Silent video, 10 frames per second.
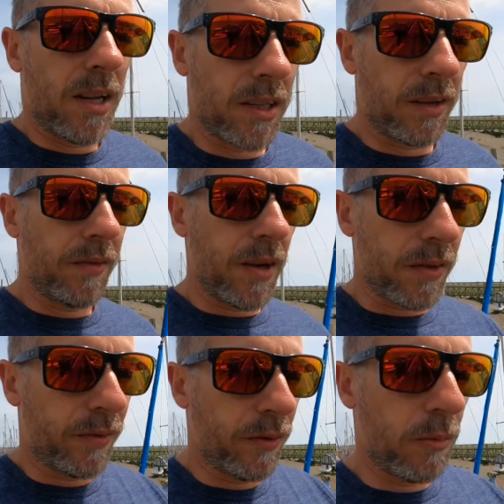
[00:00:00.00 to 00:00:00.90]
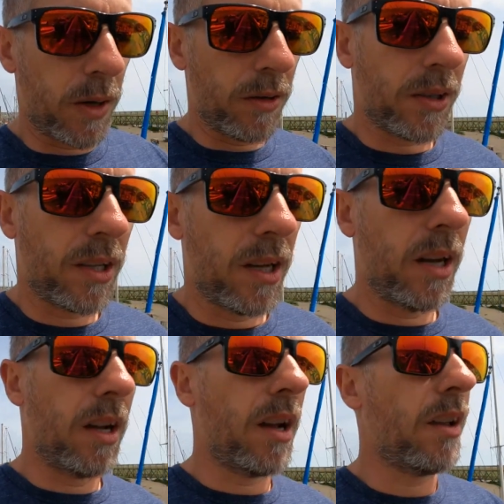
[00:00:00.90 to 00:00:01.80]
So first and foremost,
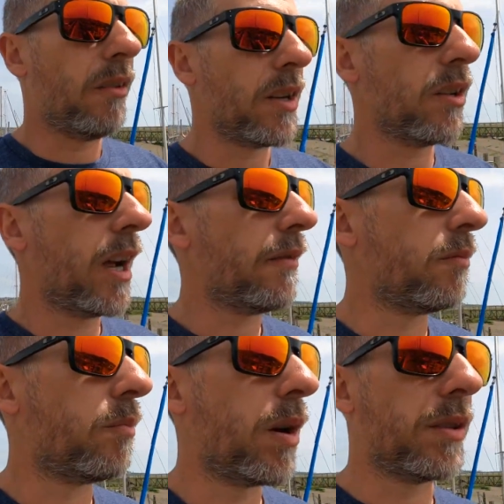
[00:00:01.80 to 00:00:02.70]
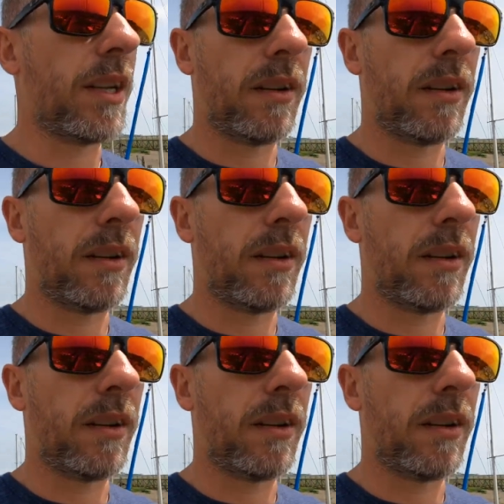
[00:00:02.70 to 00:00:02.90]
the reason I haven't posted